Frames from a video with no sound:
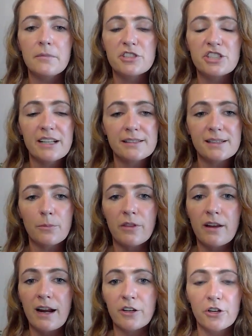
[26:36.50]
She is
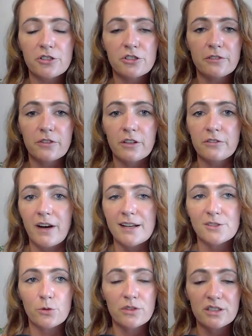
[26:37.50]
someone that I go to for
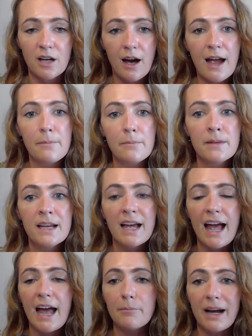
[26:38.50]
advice all the time.
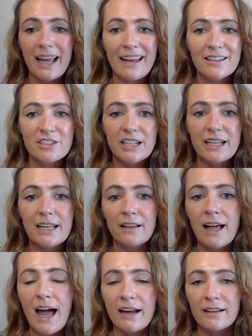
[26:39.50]
And my energy
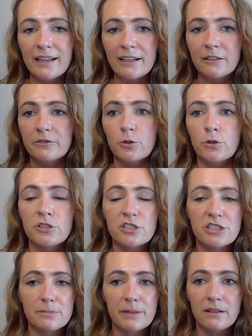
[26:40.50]
healer, Adelina Vaughan,
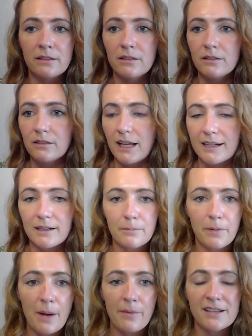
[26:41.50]
she's been like
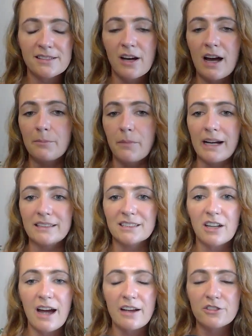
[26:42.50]
by my side my
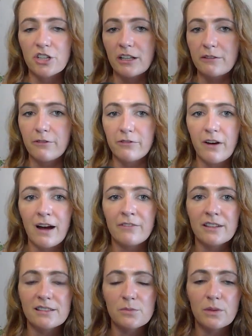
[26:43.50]
entire journey for
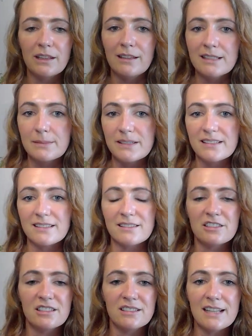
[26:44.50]
5 years within this
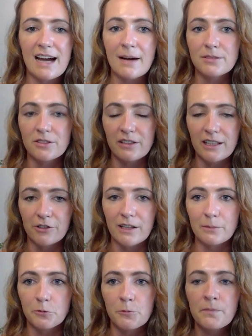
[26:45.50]
business. She's absolutely
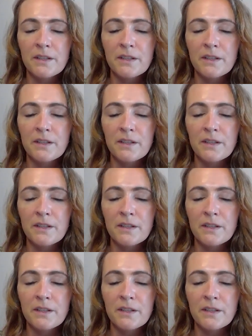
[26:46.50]
incredible.